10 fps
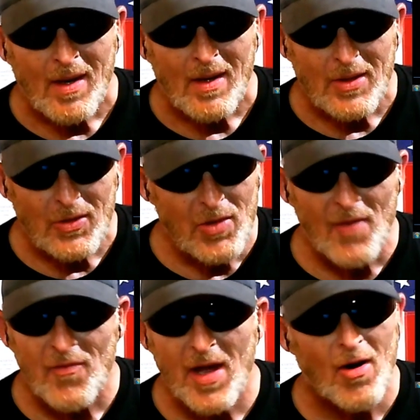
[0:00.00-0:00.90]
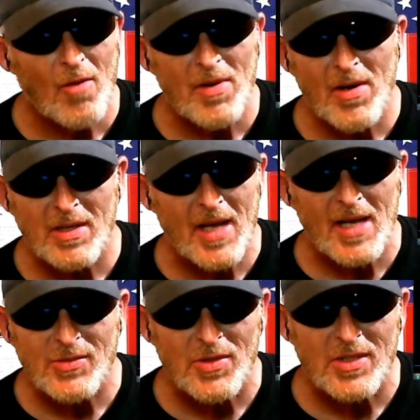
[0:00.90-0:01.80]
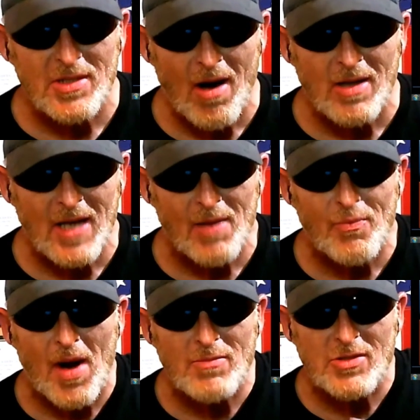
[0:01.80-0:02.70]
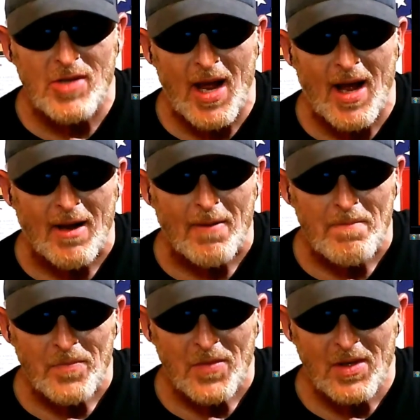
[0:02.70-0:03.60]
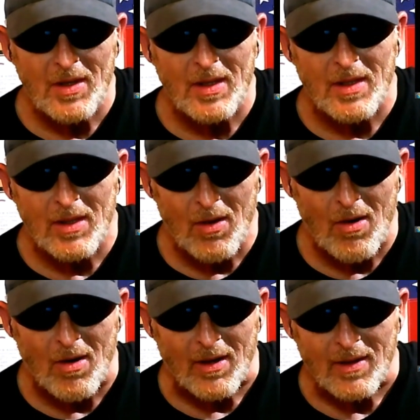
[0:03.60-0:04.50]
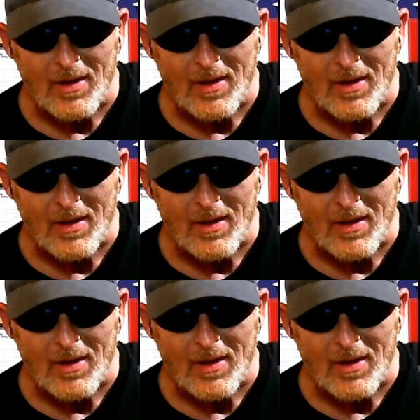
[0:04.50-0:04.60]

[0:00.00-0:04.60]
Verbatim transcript: You definitely ain't gonna be on Dancing with the Stars. I can promise you that. Good Lord.